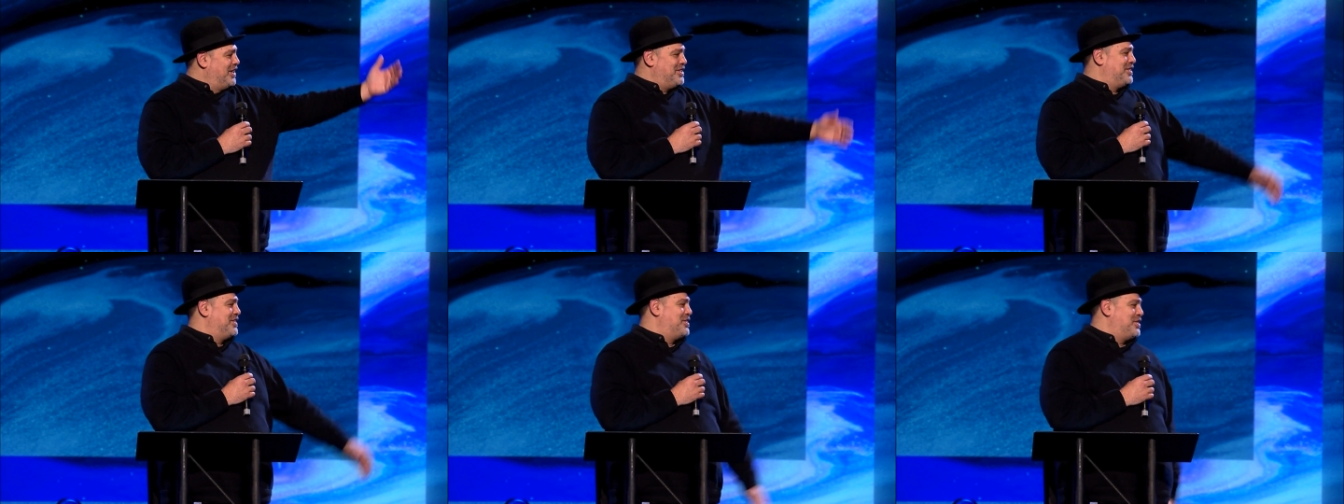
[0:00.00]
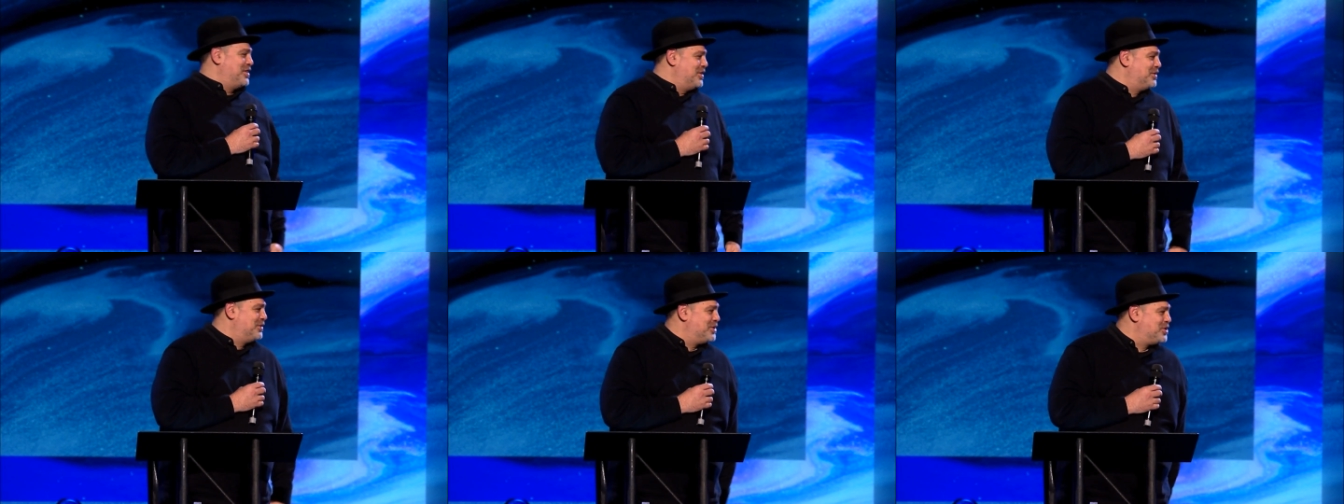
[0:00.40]
listened
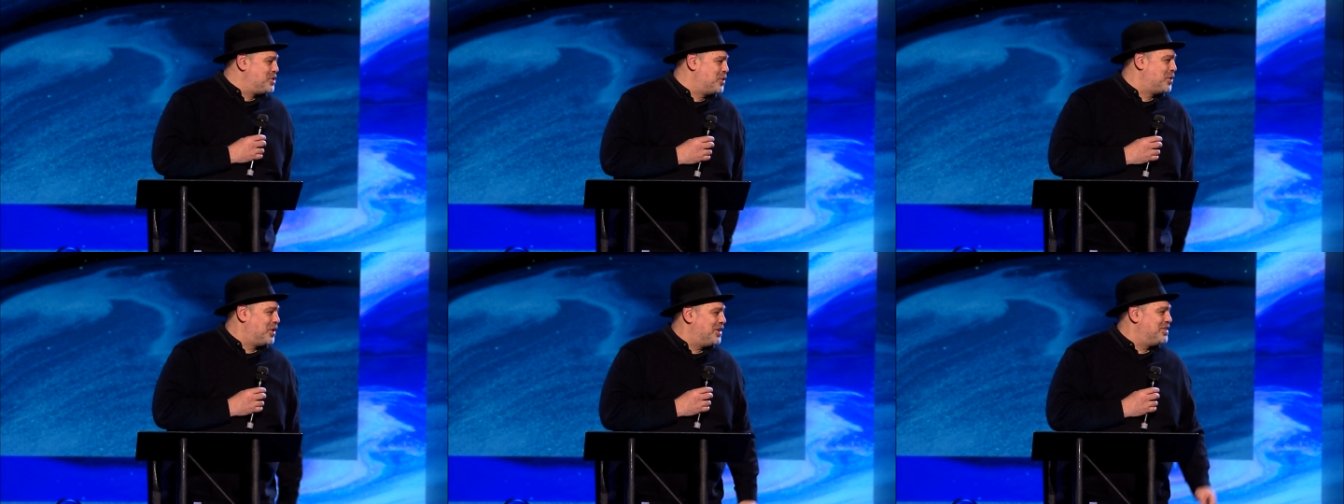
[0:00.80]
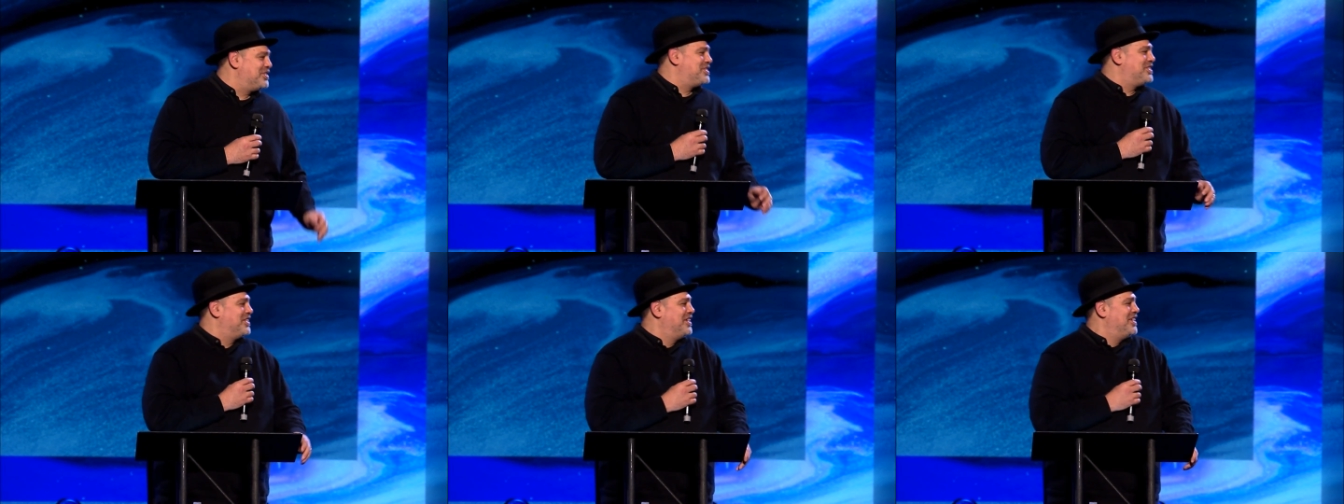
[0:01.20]
to was
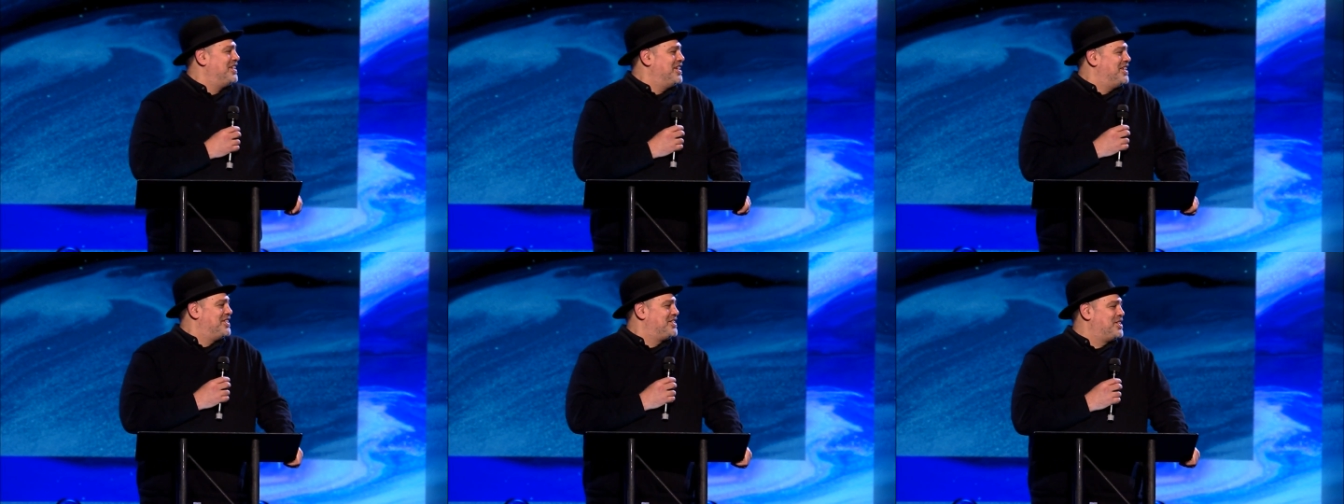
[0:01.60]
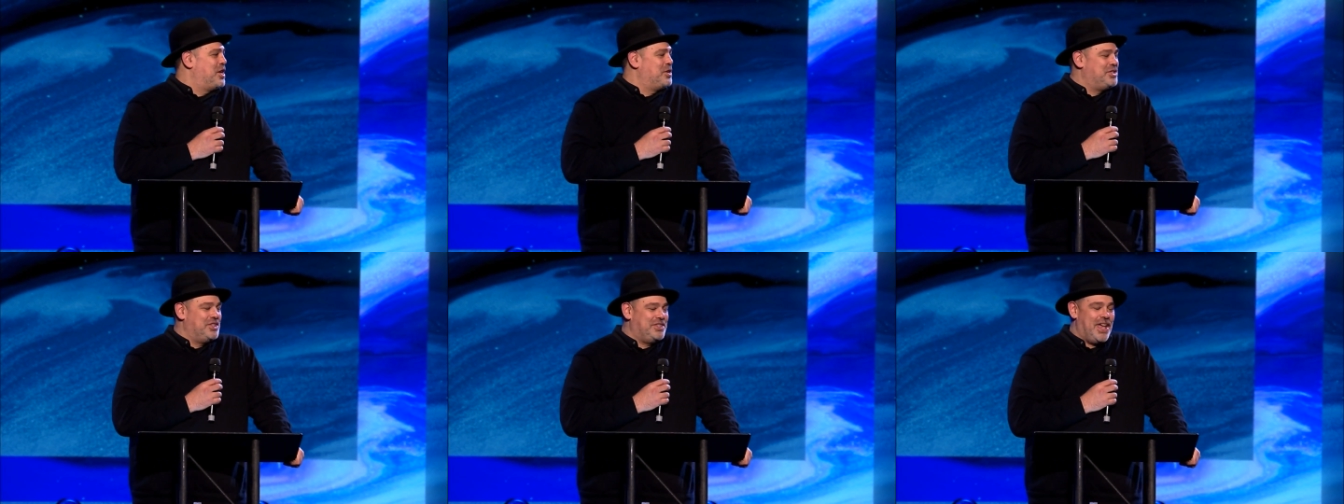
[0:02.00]
yours.
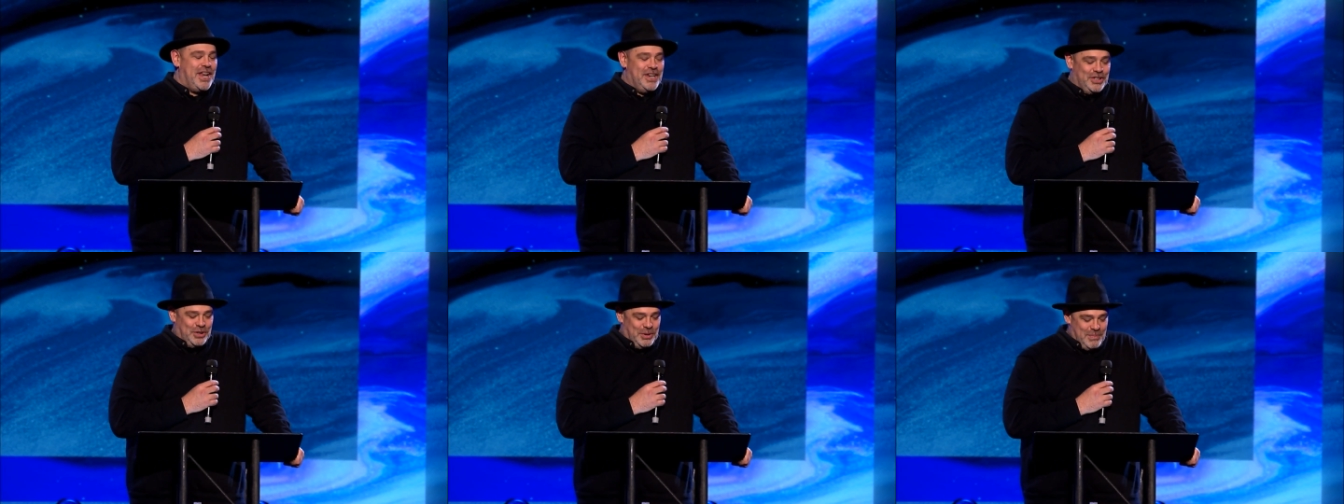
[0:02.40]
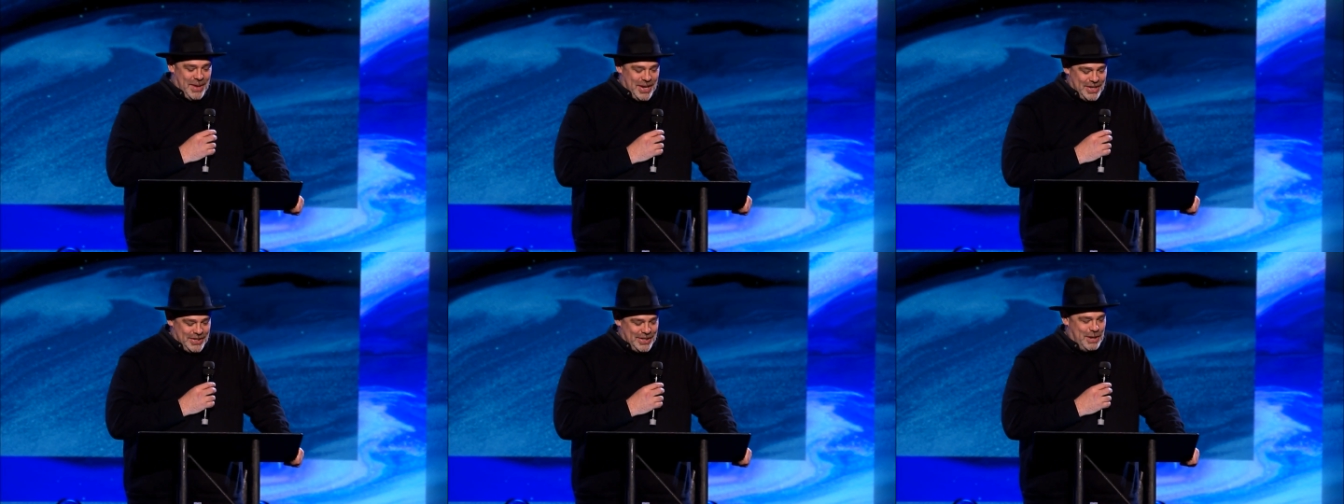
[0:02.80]
So just had a
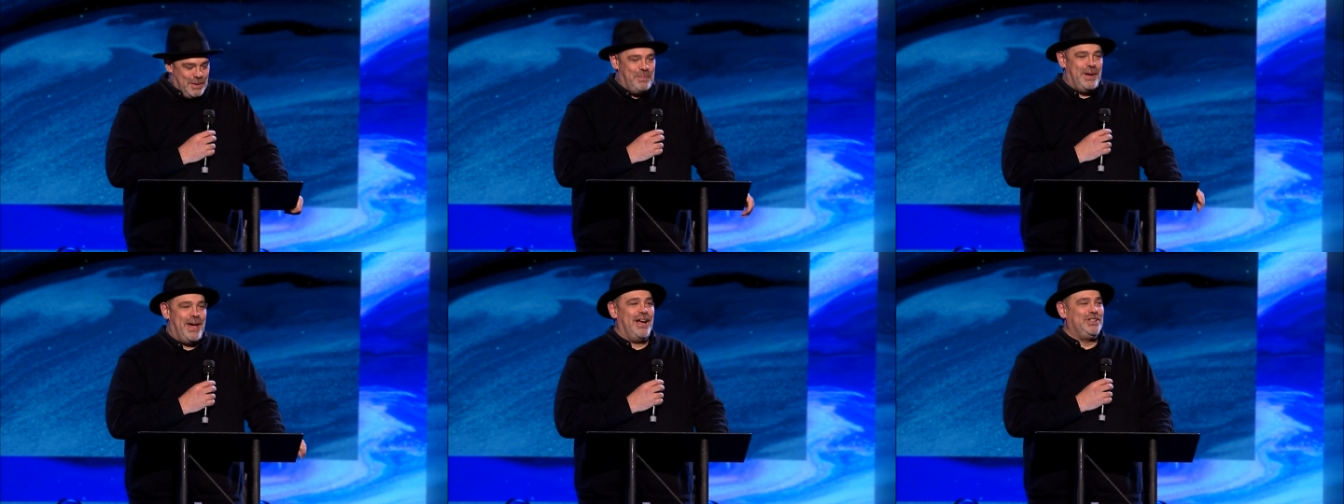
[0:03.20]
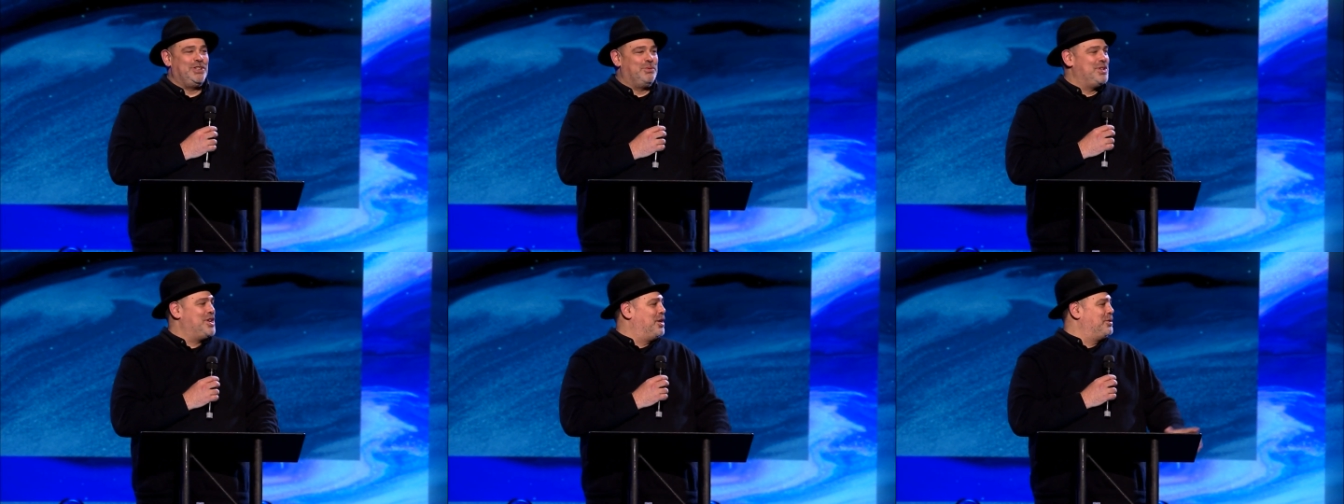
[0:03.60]
tremendous impact,
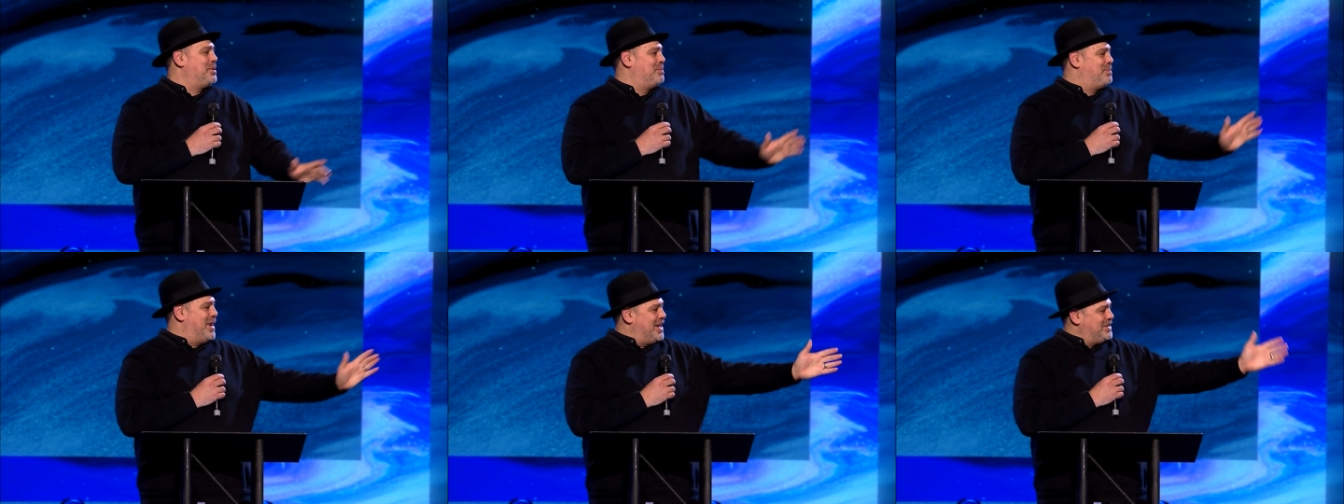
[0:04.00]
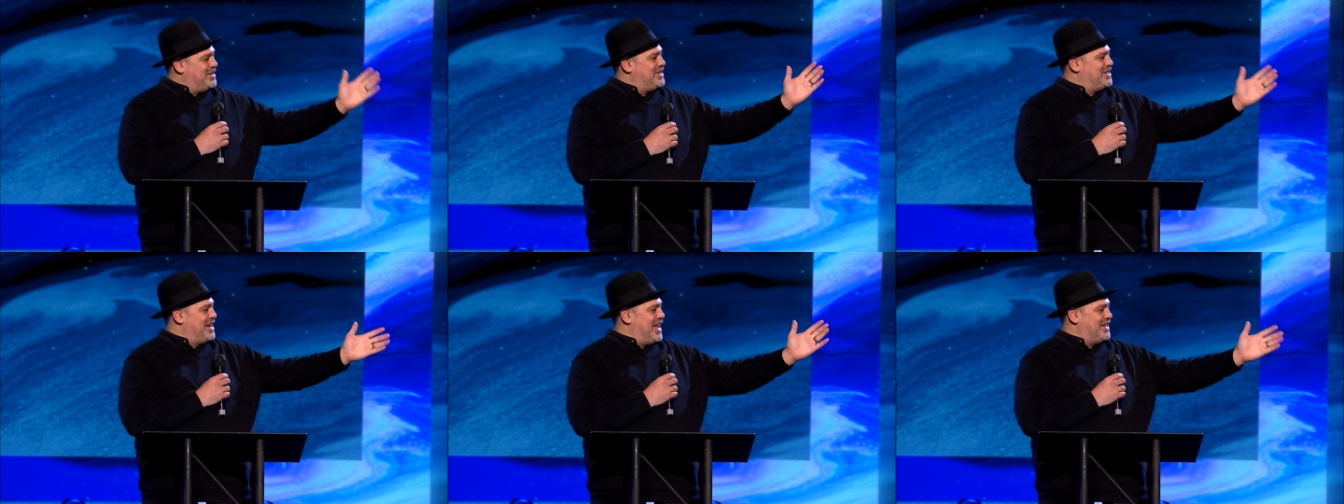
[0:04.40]
and we know the
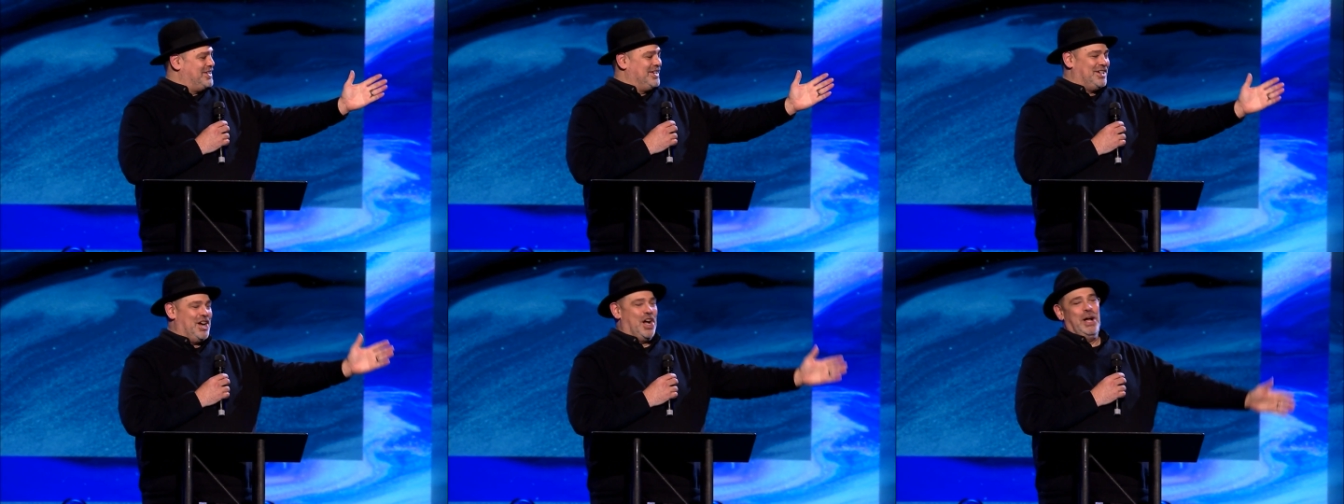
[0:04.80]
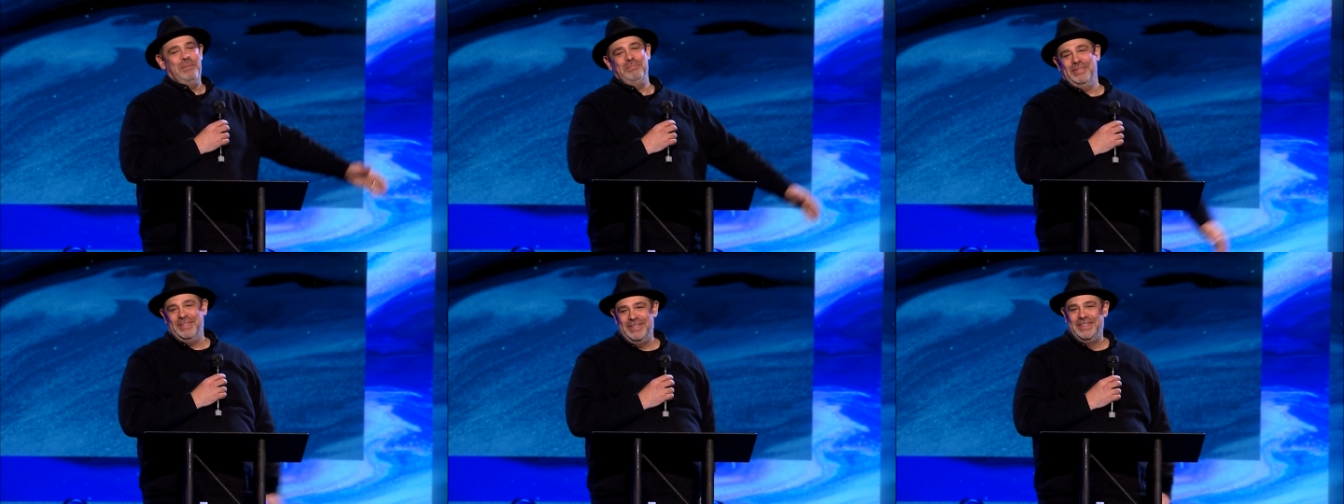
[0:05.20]
best is yet to
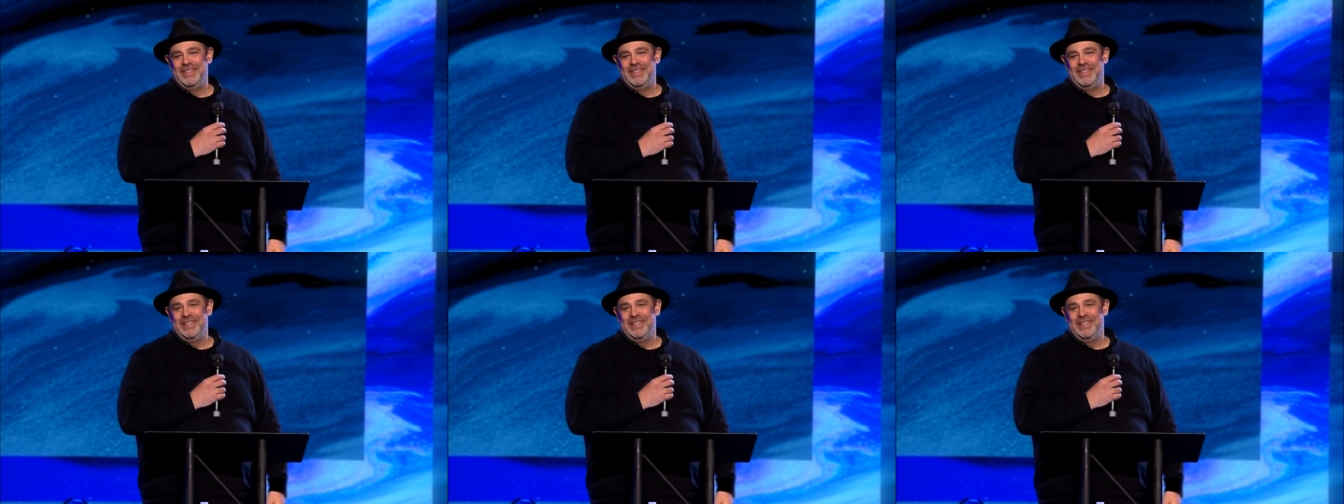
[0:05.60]
come.